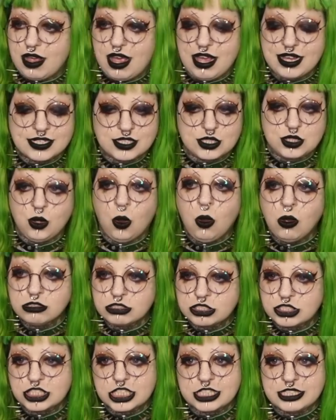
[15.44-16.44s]

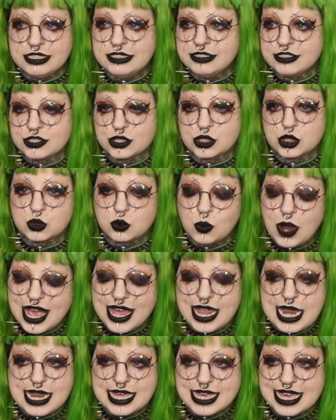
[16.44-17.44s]
exhaustion and
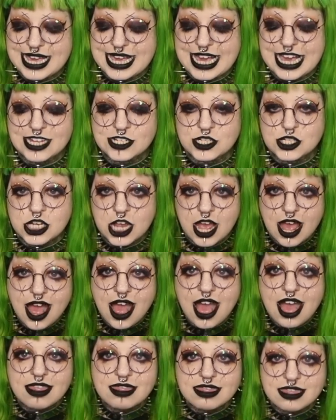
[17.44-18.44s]
sweat leakage
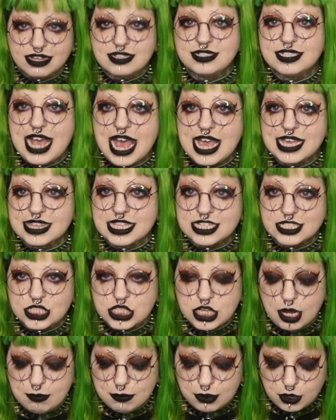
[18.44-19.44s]
than take this
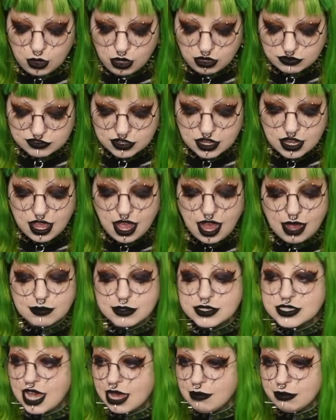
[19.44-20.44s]
jumper off. I'm
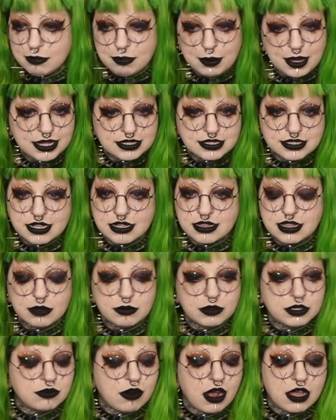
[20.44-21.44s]
the type of person that
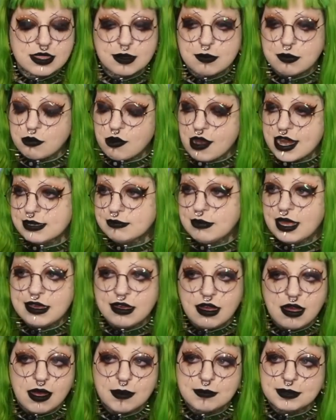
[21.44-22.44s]
would rather break my
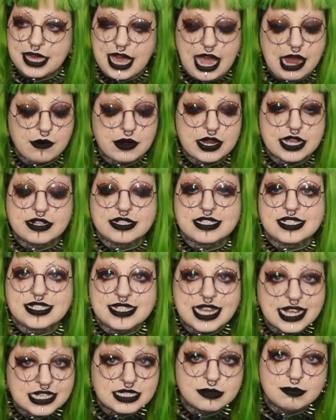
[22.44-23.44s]
arm carrying
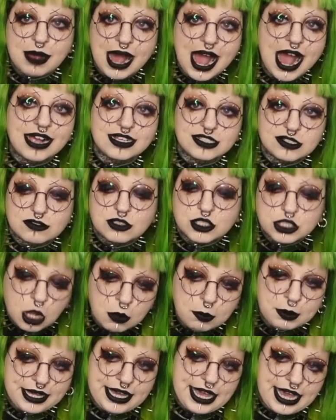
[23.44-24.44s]
six bags of
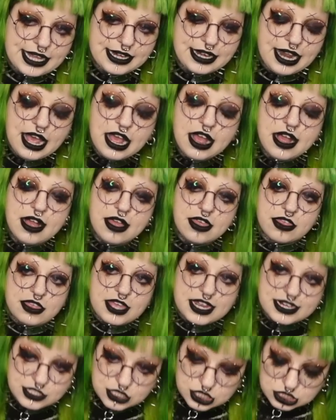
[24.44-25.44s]
shopping in
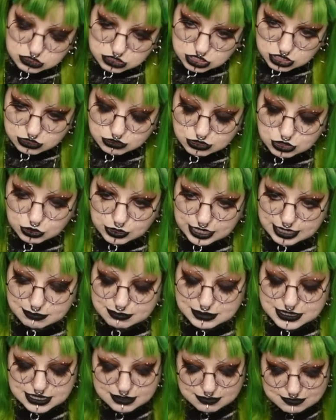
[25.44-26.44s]
than do two
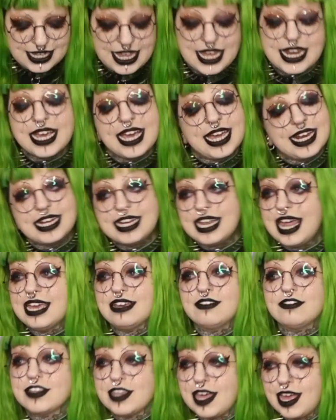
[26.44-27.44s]
trips. Can I get a
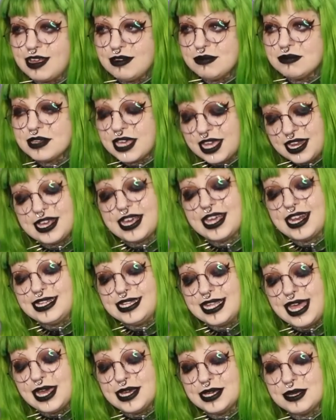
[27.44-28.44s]
like for that? Can I get a
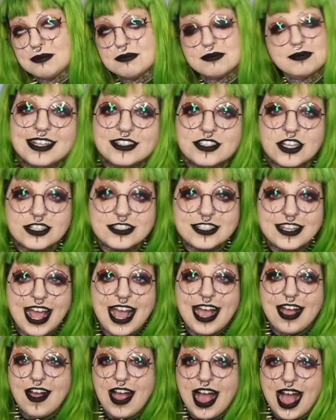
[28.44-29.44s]
like? So today
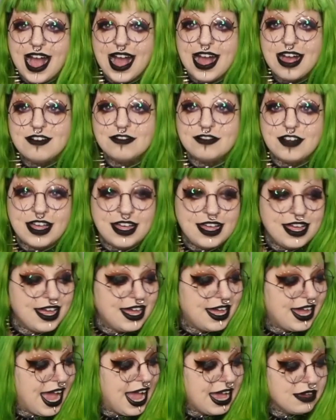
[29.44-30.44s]
I have, uh,
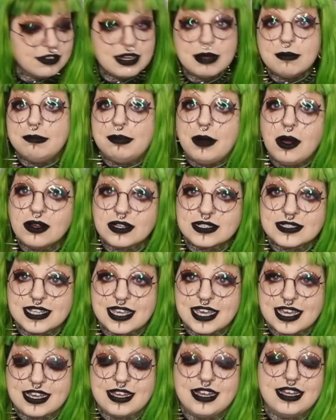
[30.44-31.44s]
I have an
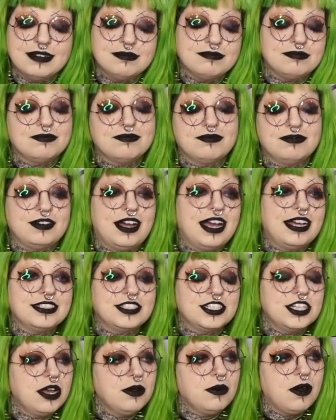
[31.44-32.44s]
unboxing. I've I,
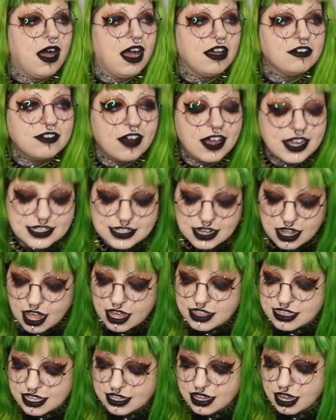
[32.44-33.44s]
do you know what? I find I
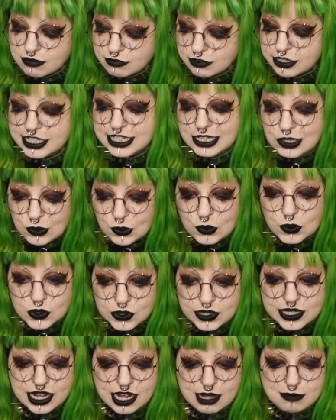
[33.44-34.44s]
think I'm really
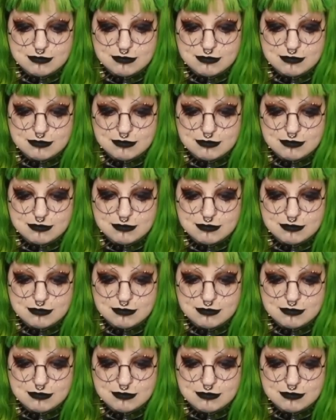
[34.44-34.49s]
awkward at